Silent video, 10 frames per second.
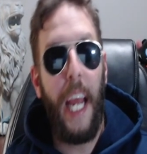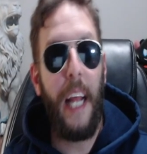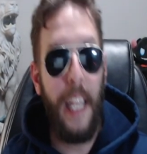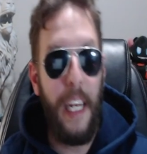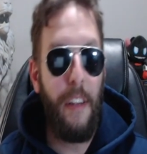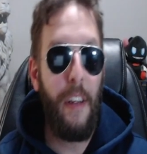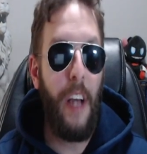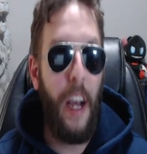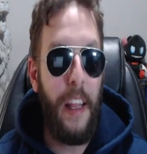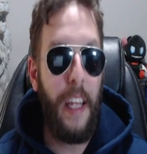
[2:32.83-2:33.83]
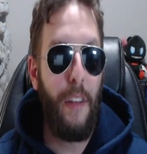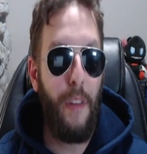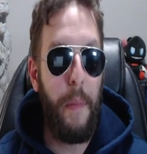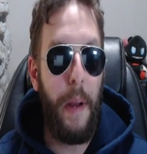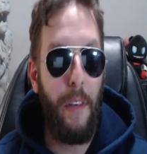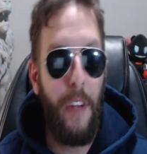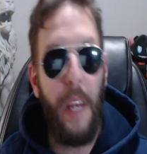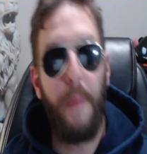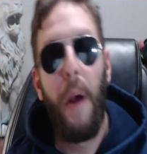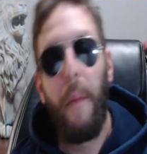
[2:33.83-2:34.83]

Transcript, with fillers: Atlanta I think is the better team,